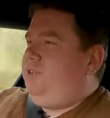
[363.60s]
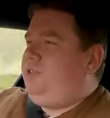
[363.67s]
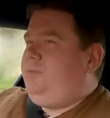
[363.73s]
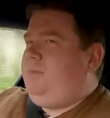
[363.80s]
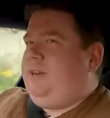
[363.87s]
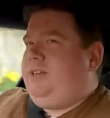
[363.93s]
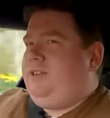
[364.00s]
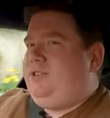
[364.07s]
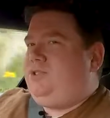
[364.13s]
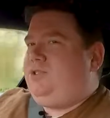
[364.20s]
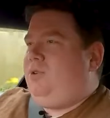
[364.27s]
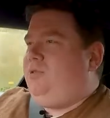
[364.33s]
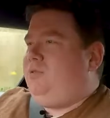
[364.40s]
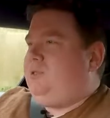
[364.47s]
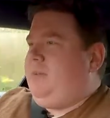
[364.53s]
too many
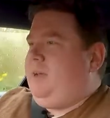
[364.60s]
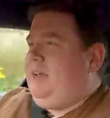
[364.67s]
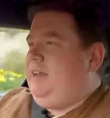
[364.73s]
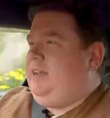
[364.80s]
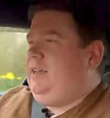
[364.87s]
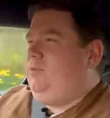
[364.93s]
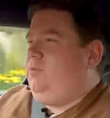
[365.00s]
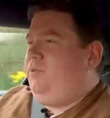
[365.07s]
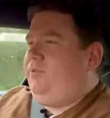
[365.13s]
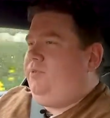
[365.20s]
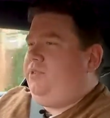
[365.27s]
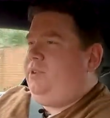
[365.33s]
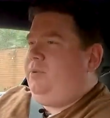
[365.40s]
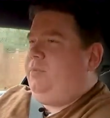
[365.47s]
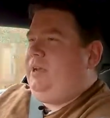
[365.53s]
controls about it. It
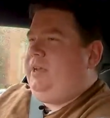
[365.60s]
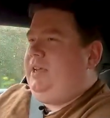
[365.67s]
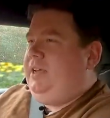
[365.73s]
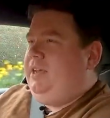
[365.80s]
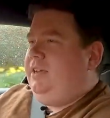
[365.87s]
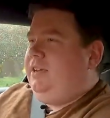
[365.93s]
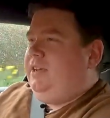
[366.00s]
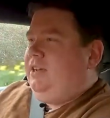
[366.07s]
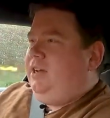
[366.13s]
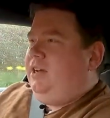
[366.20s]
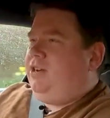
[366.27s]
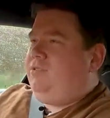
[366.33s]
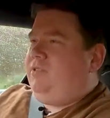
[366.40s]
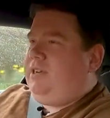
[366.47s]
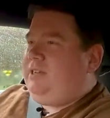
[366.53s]
wants to be
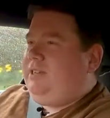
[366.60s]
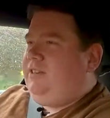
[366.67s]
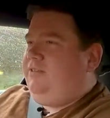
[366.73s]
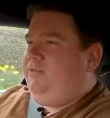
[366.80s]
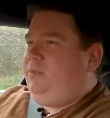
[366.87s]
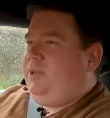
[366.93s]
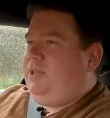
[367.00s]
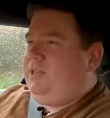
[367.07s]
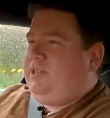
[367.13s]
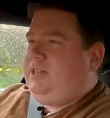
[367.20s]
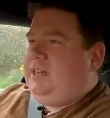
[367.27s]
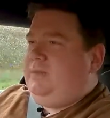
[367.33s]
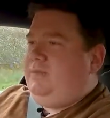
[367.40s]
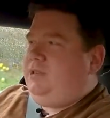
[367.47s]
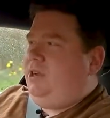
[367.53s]
aggressive, but at the
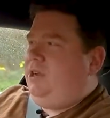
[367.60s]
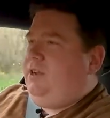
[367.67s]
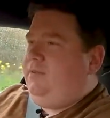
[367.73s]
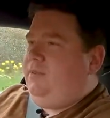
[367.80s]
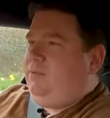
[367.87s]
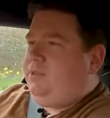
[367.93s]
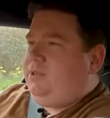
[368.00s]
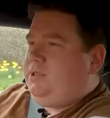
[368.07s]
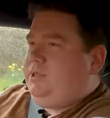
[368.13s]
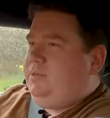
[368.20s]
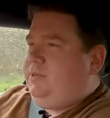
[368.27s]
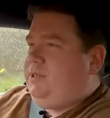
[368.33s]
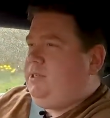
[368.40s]
same time it wants to be